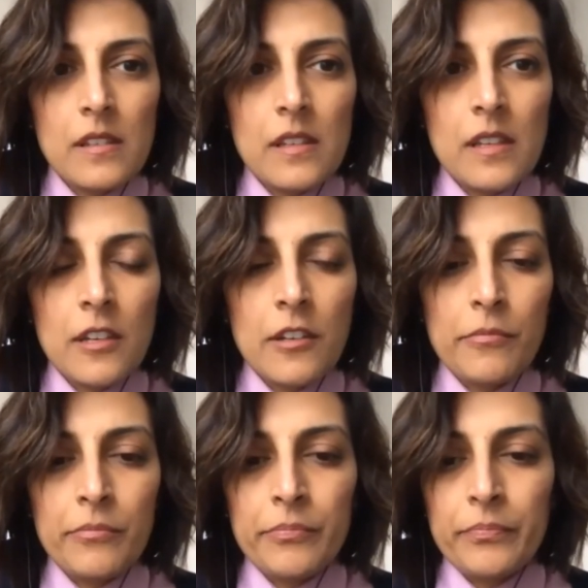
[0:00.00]

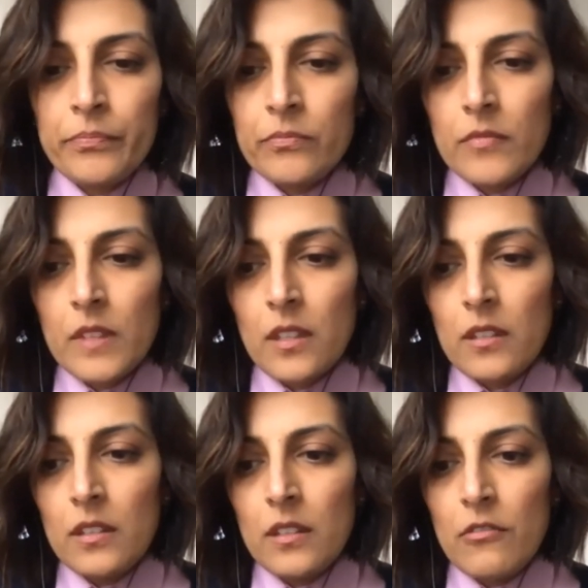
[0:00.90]
um,
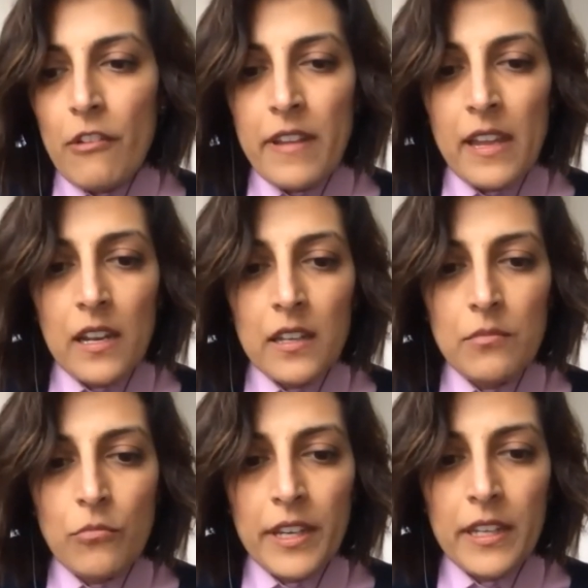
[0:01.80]
Raffaella
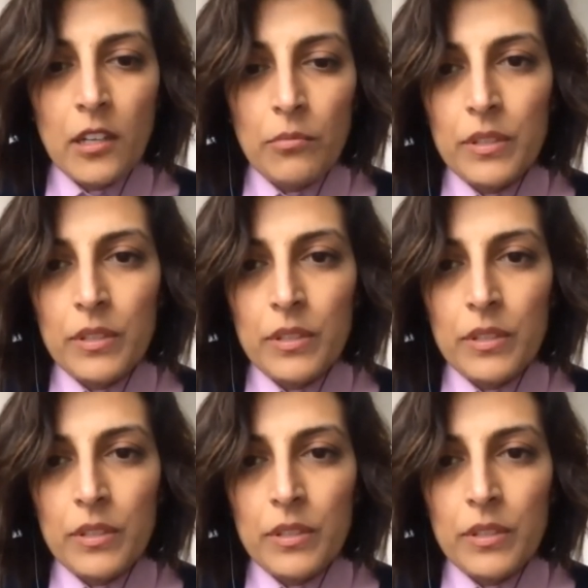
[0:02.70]
can bring it up.